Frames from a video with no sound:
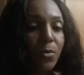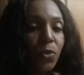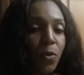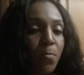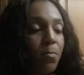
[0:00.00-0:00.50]

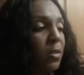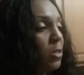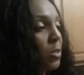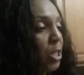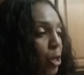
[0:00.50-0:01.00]
to
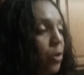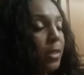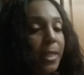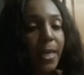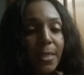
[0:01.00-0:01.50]

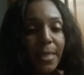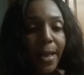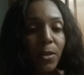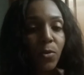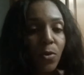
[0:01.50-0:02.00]
certain things
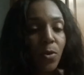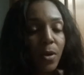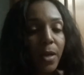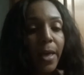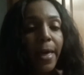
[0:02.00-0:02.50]
that you
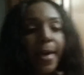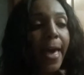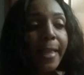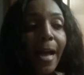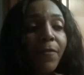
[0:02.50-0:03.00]
cook.
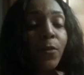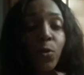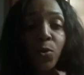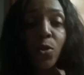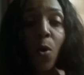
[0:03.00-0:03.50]
And I've
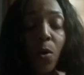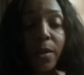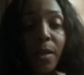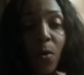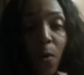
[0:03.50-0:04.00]
used
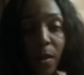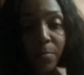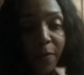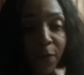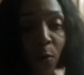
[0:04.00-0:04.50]
coconut oil
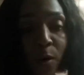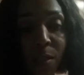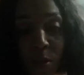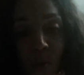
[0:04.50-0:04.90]
before to